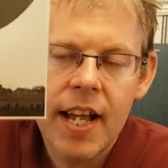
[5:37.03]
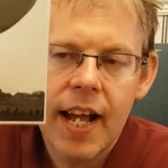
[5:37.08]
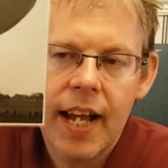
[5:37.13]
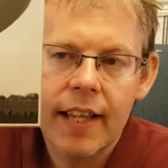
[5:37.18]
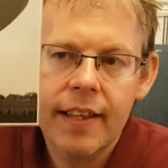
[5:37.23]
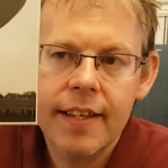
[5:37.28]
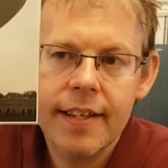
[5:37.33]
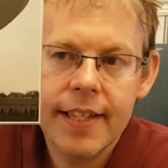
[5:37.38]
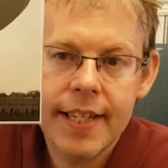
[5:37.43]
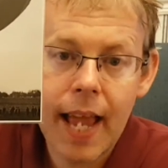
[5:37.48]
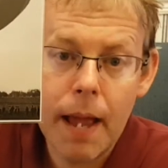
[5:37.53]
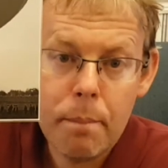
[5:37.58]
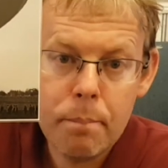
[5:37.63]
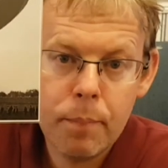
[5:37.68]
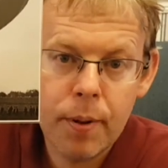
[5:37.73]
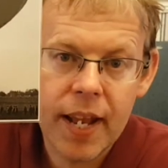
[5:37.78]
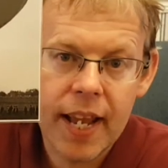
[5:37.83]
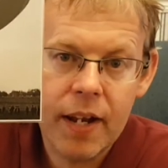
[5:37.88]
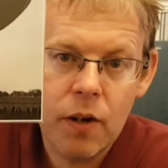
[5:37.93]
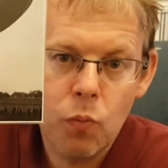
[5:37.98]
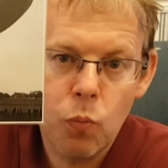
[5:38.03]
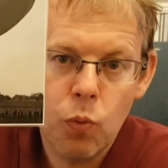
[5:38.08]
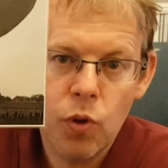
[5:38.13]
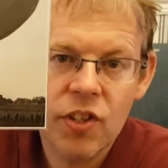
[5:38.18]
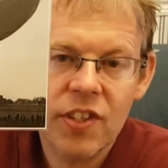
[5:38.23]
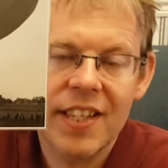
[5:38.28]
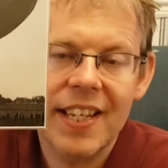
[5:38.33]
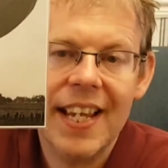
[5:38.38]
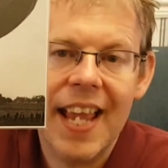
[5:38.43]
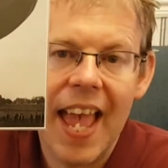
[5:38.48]
And the Zeppelin
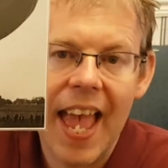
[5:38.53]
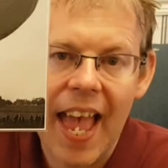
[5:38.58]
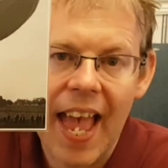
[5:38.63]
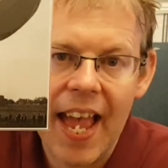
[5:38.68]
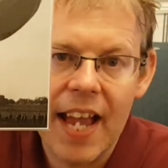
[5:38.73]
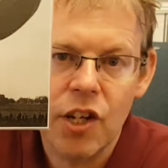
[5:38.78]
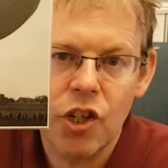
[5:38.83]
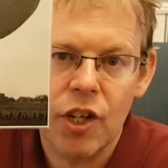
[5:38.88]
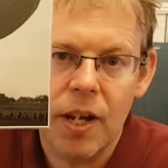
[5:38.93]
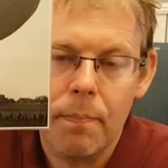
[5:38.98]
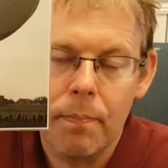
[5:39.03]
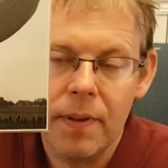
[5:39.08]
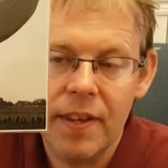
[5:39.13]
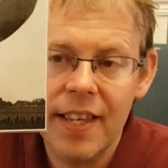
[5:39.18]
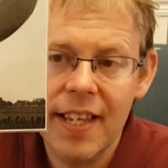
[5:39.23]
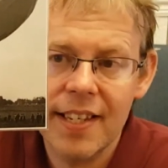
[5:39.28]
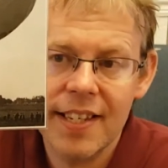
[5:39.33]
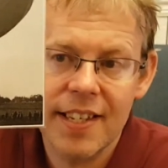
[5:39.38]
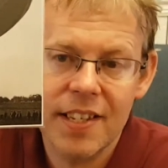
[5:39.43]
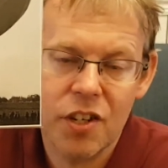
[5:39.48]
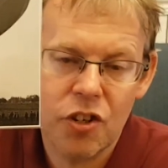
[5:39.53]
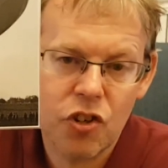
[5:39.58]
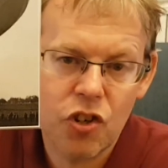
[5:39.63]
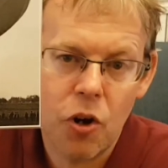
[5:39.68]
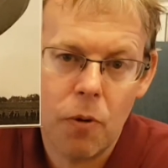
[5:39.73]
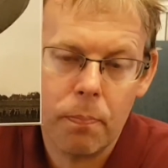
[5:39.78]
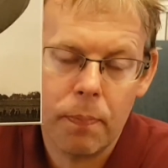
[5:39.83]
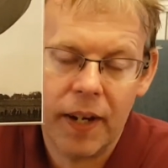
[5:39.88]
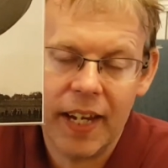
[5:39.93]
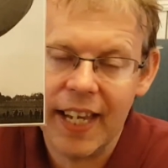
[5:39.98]
was the airship. And this is a
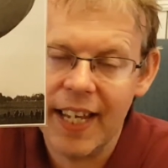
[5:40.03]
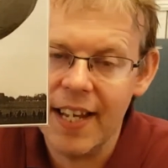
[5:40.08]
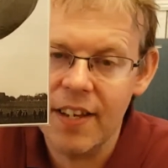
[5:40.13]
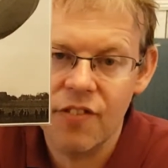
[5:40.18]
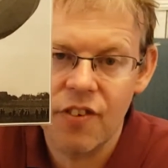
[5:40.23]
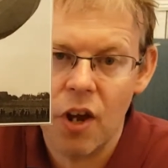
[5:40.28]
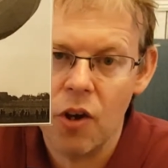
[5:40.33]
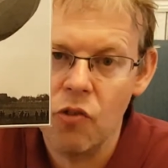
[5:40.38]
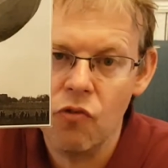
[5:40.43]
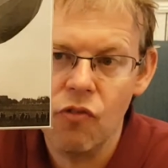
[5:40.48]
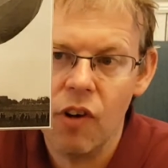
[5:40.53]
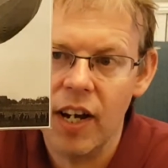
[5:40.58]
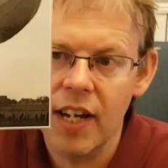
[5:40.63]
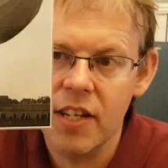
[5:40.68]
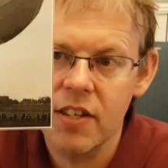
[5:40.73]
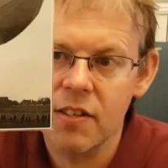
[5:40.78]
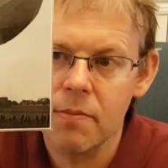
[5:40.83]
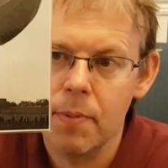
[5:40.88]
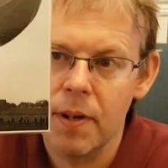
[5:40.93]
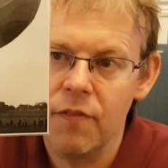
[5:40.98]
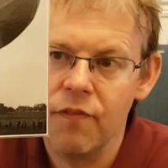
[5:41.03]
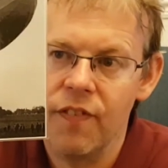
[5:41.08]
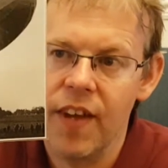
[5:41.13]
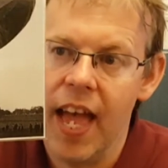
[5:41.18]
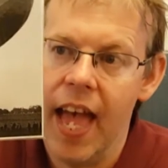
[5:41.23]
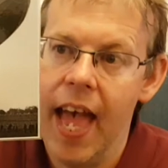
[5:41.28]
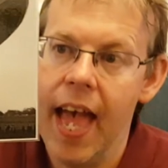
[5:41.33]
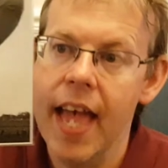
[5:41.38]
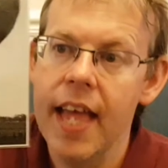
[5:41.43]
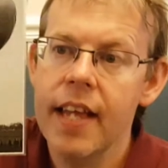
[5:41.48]
topic in its own right, to be
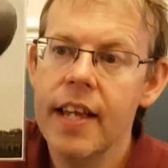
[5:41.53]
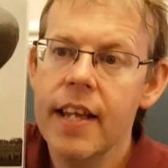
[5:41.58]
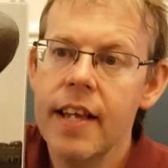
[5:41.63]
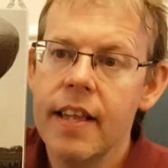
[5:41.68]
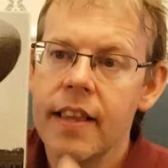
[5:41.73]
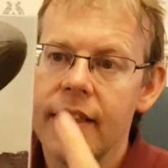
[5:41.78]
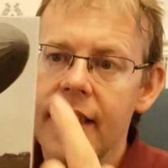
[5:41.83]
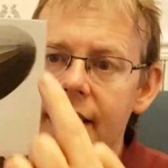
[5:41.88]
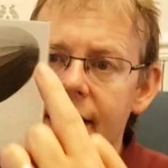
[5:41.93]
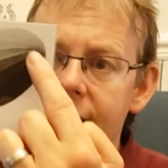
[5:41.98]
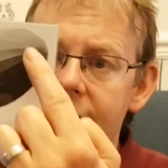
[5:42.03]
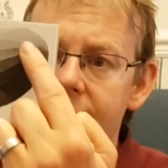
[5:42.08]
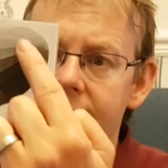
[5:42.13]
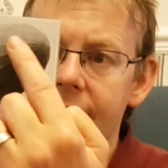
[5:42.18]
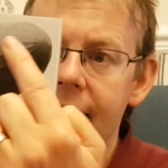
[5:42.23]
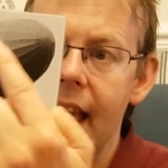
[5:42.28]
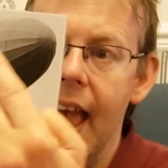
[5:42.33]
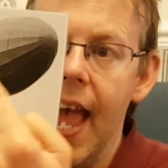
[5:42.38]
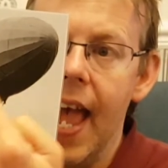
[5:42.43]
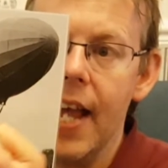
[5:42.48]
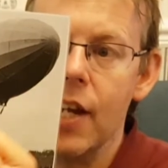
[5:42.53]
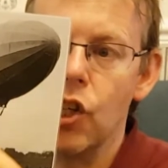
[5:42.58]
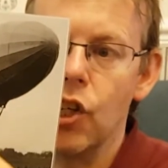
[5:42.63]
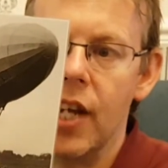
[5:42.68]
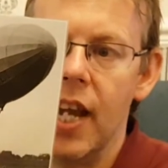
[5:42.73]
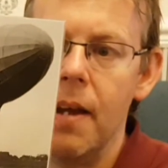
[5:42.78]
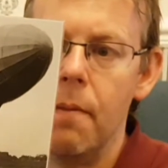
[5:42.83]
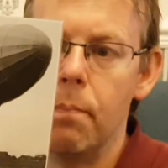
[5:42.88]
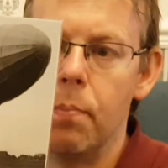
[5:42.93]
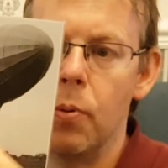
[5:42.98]
fair. This is the
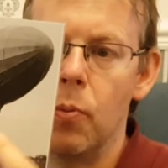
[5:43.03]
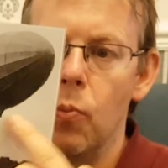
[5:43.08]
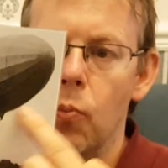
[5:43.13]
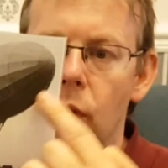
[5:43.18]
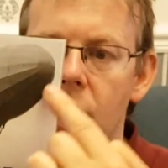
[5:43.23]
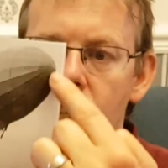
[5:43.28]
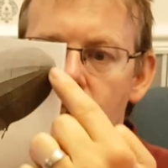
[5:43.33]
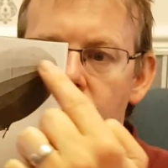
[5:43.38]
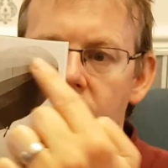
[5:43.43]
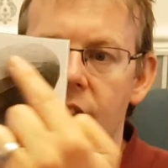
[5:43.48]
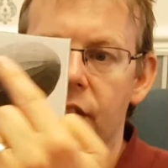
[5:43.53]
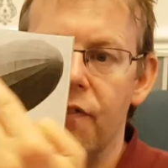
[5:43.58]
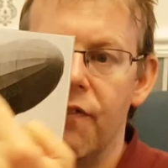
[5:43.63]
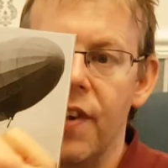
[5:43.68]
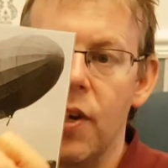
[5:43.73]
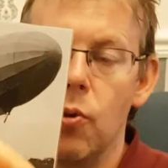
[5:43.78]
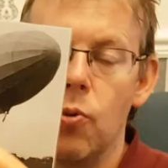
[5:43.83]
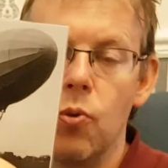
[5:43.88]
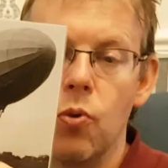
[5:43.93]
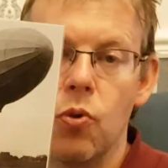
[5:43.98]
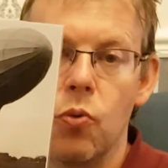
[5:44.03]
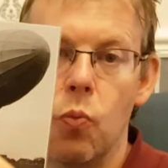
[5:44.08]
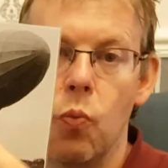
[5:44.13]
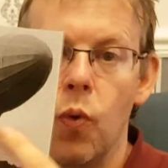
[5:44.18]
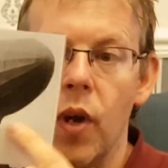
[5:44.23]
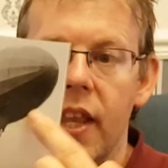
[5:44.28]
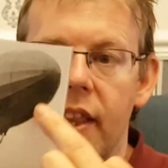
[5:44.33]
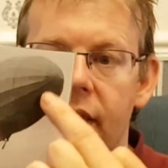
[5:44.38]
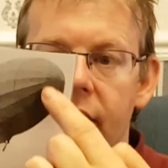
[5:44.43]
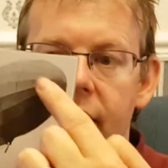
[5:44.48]
airship, which is filled
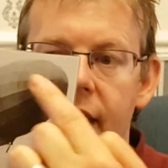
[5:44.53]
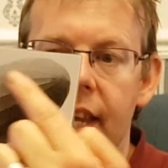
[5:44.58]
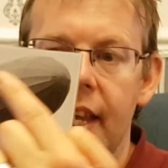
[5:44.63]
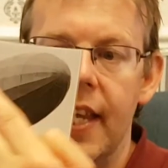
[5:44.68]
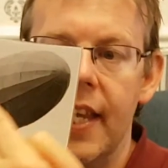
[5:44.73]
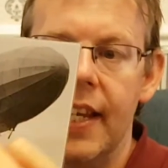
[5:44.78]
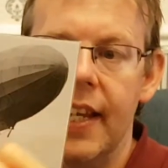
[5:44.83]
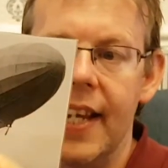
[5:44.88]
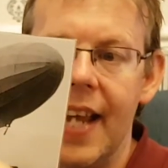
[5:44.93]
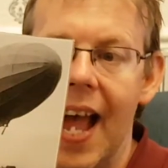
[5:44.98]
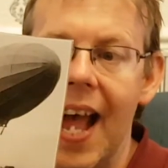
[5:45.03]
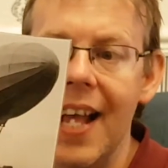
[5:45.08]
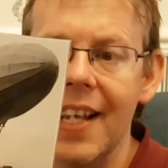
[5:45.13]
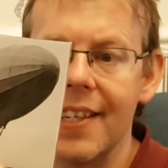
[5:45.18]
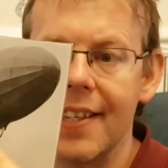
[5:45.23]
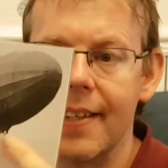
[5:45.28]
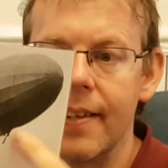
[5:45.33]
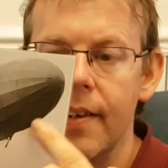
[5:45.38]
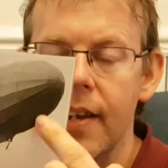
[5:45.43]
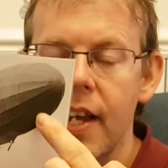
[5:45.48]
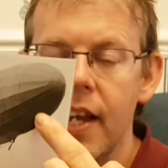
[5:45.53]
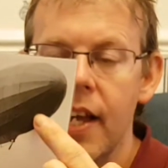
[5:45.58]
with the gas.